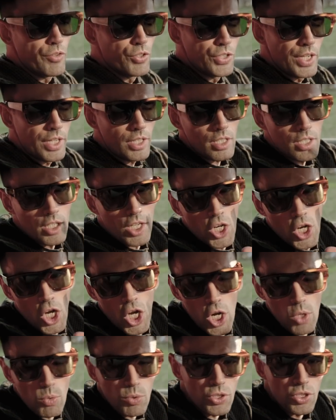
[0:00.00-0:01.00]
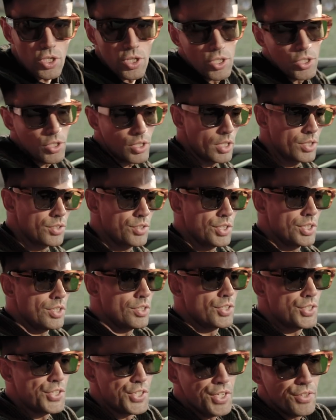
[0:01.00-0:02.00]
you take a closer look at the
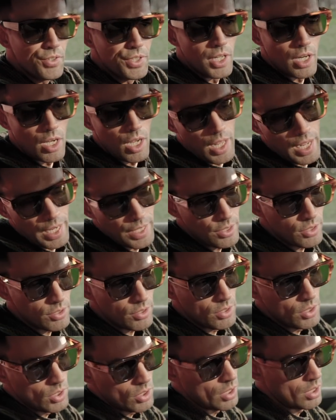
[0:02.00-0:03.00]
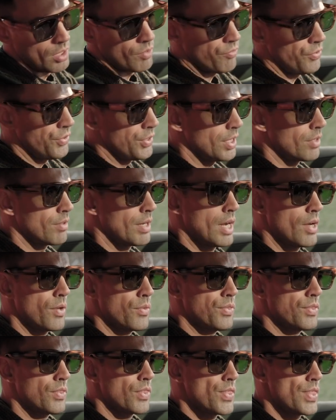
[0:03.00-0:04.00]
interior light, you're gonna figure
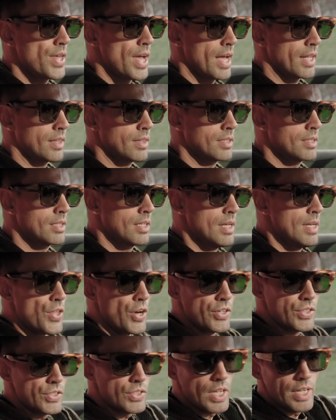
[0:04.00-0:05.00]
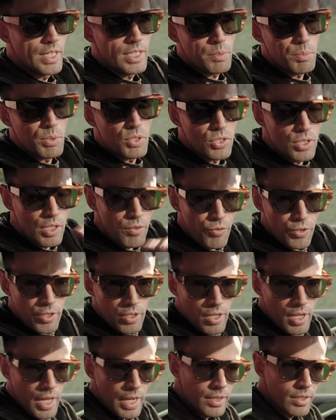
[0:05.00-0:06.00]
out that there's a
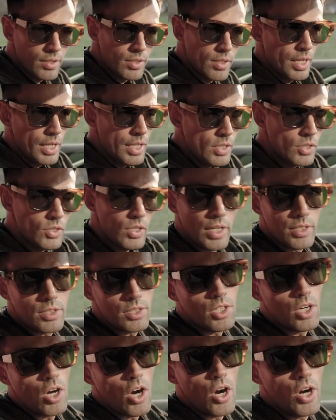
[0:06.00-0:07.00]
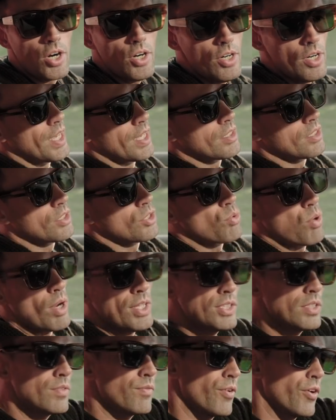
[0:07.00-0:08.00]
specific light inside the car that
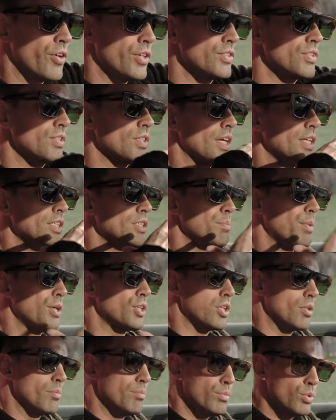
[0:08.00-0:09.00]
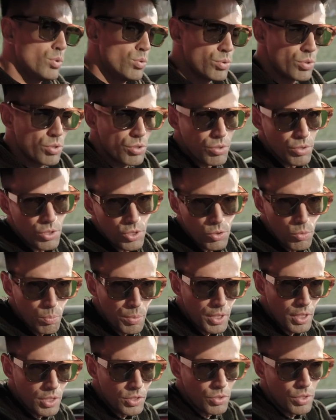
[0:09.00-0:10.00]
transfers a special mood to you,
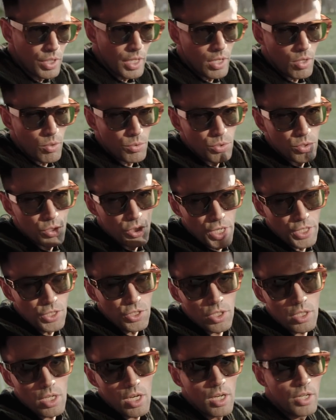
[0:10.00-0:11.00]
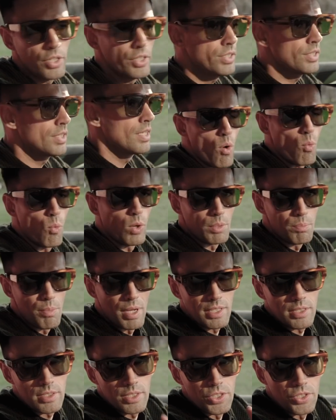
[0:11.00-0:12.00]
because you can also change the colors. What
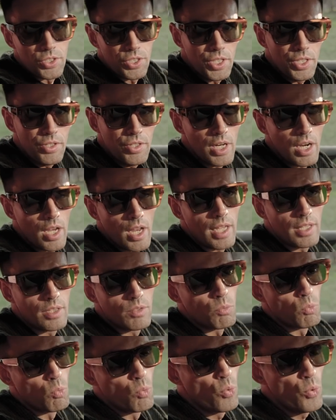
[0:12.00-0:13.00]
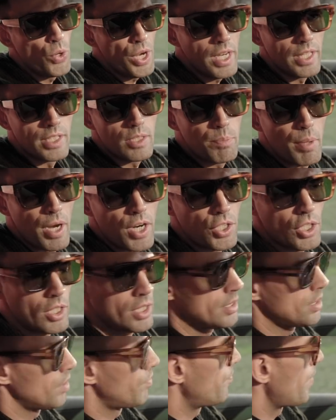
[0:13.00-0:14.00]
makes the interior light really special
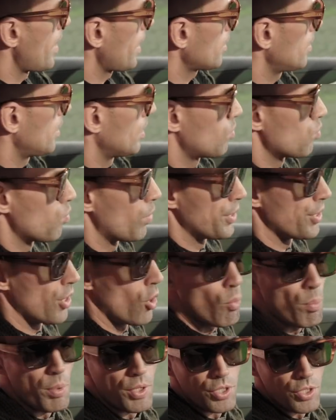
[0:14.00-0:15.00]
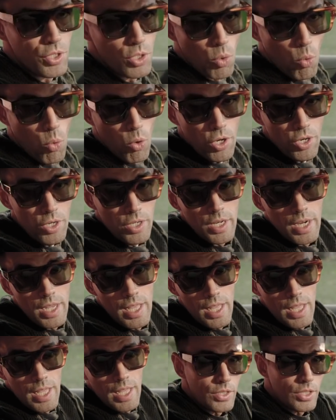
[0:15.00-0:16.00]
is the fact that when you open
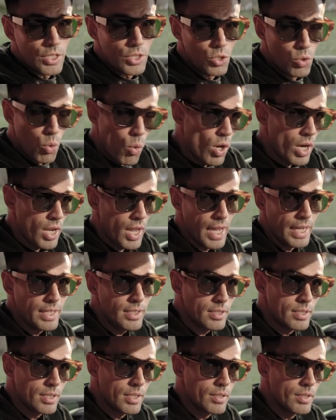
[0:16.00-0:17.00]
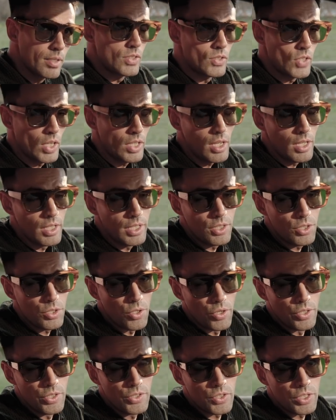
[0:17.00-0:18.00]
the door light suddenly
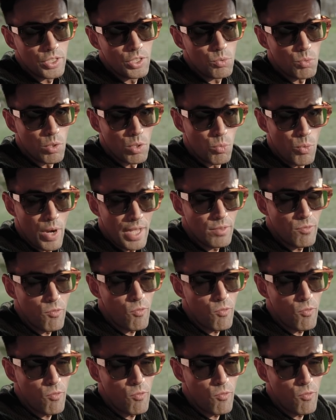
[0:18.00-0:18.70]
turns into a red